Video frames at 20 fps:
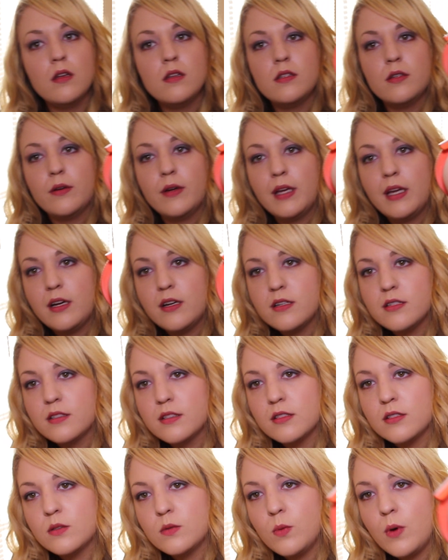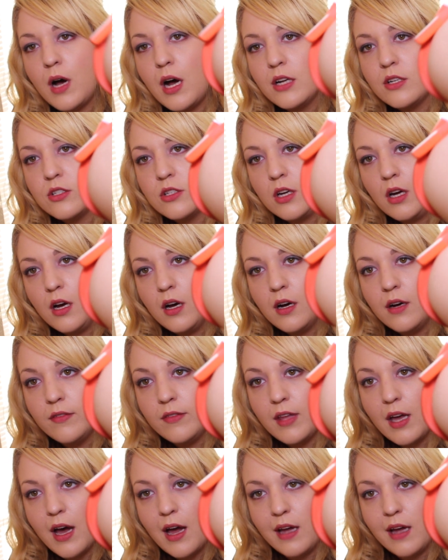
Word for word: So here's the swatch of the